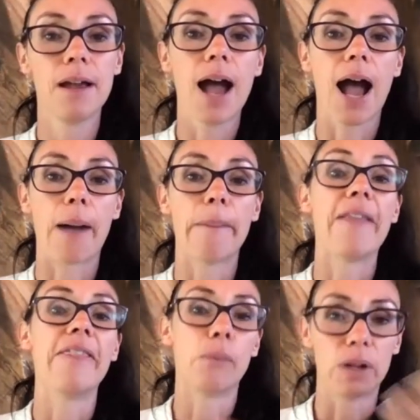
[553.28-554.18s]
Um,
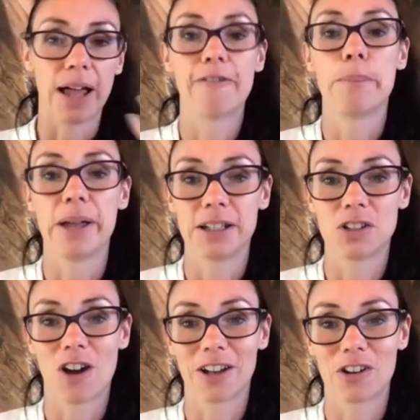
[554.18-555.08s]
and then we'll have a better
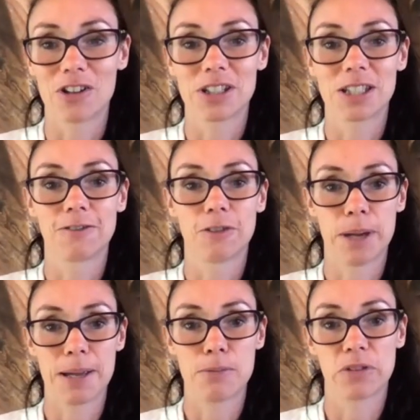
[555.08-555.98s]
diagnosis for
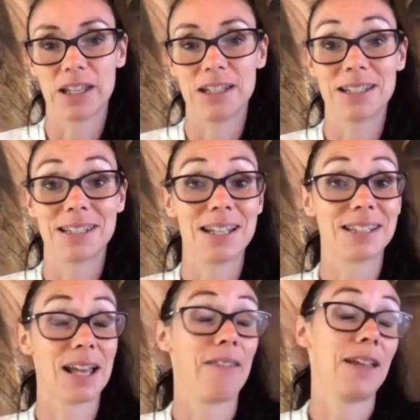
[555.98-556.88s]
people with kidney
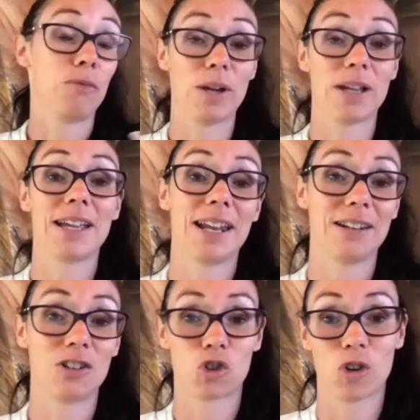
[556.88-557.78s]
disease, and then we can get
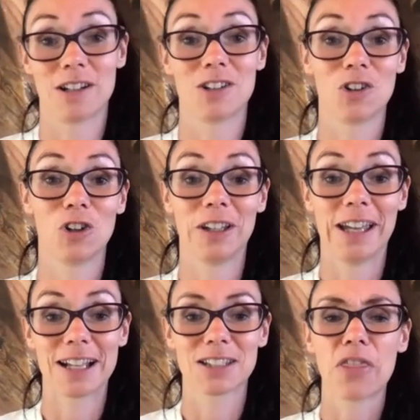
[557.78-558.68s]
in and treat it
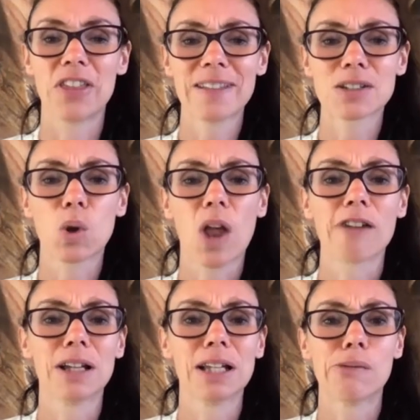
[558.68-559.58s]
earlier. So, I think that's all I
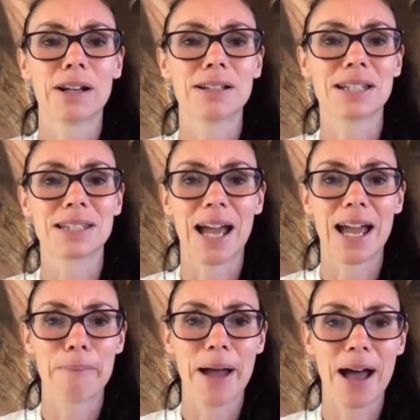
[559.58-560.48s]
really wanted to
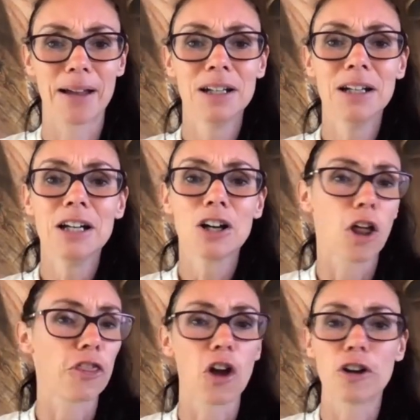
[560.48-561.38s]
say about
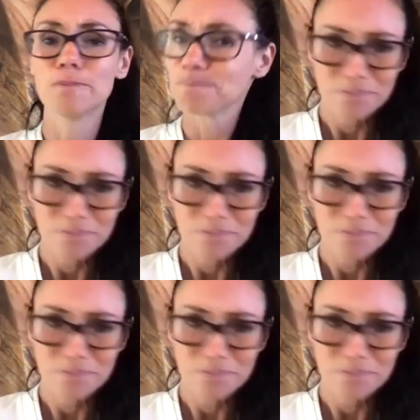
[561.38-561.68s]
klotho